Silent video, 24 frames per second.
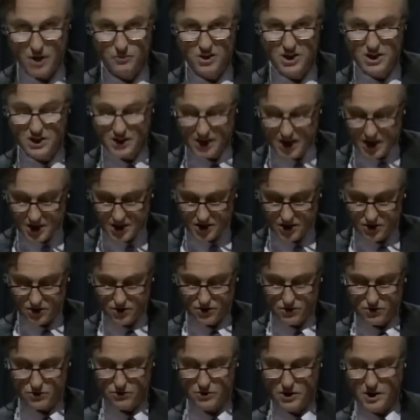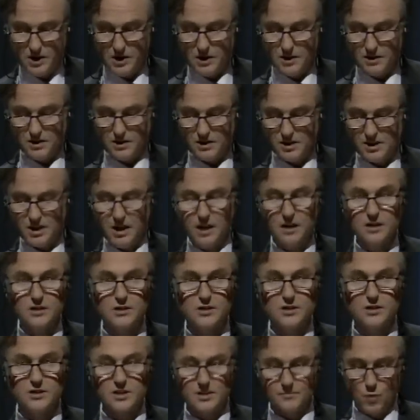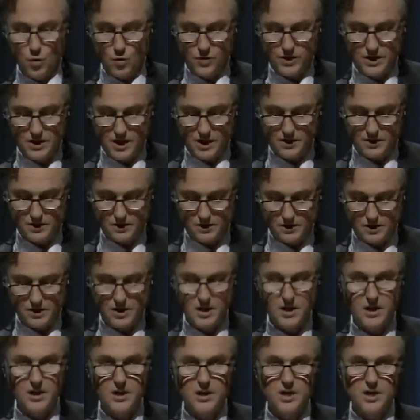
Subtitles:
But it is true that scientists, more than others,